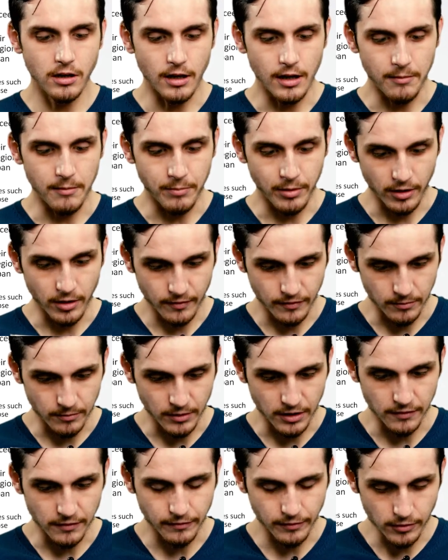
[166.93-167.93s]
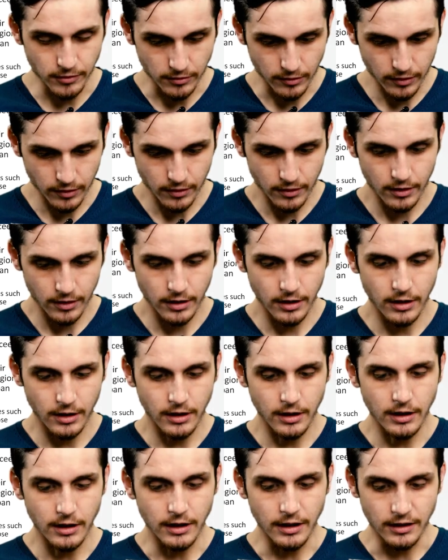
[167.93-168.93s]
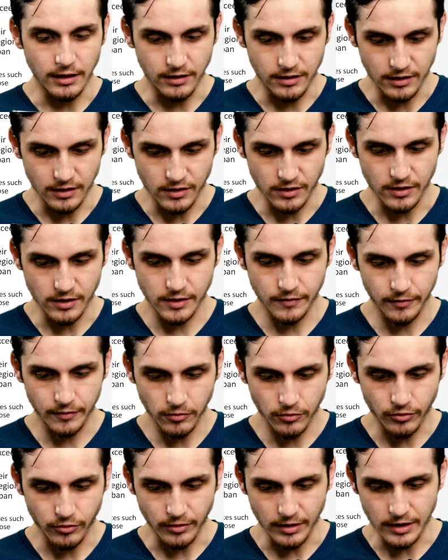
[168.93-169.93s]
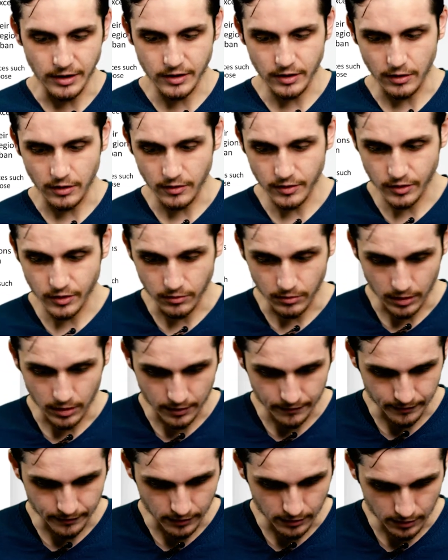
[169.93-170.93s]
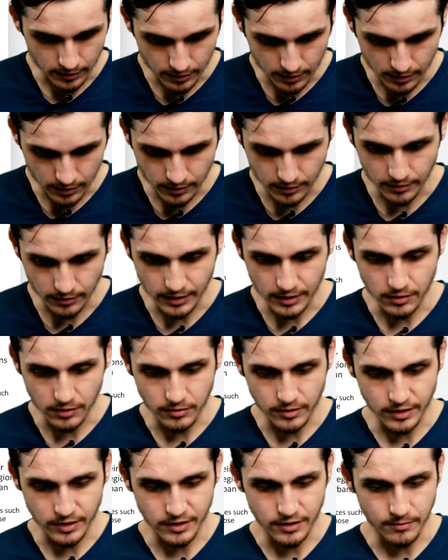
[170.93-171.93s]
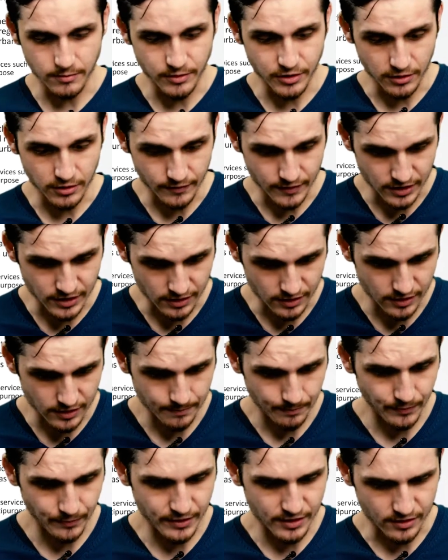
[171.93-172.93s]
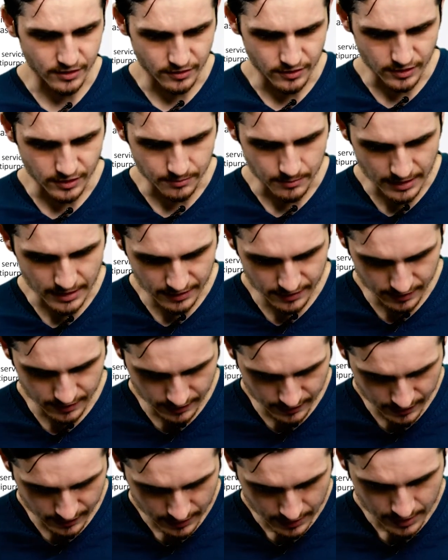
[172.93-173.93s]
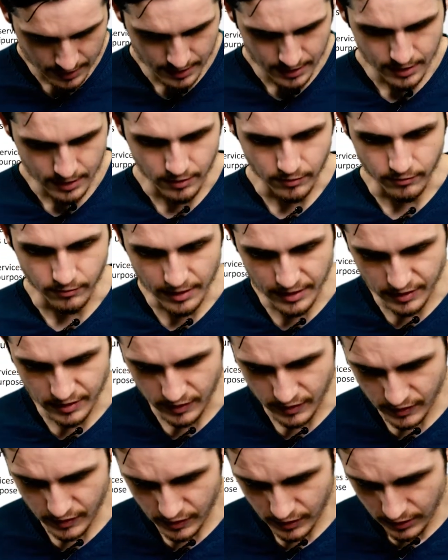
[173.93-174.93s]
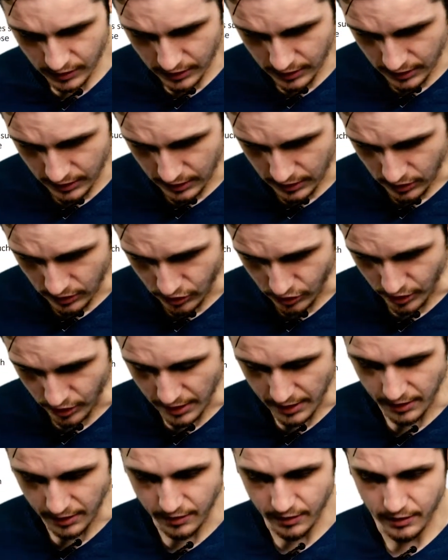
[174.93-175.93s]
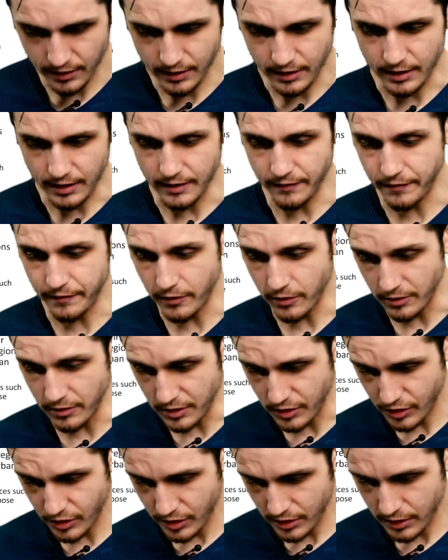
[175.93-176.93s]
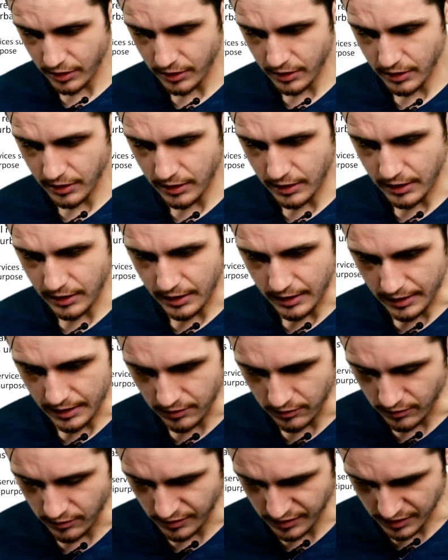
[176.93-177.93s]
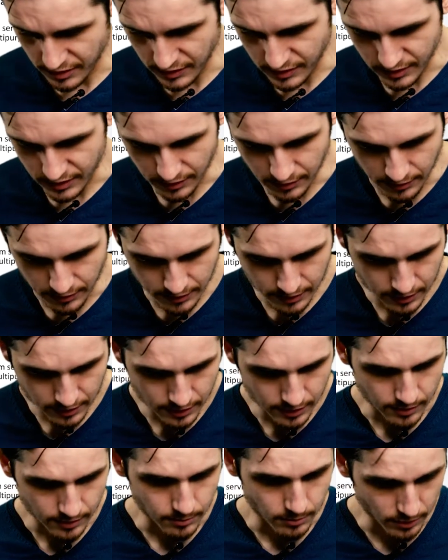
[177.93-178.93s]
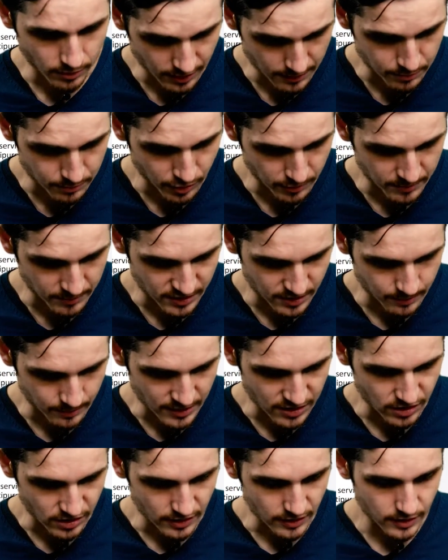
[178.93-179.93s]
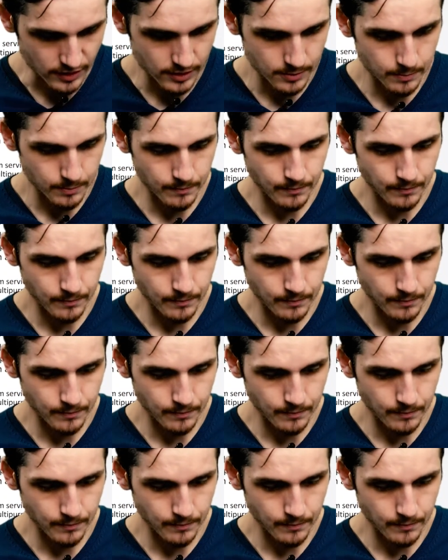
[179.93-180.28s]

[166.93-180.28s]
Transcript: Apart from their fruit, indigenous fruit trees also offer other ecosystem services such as medicines, resins, shade, and forage, and are thus considered multi-purpose species.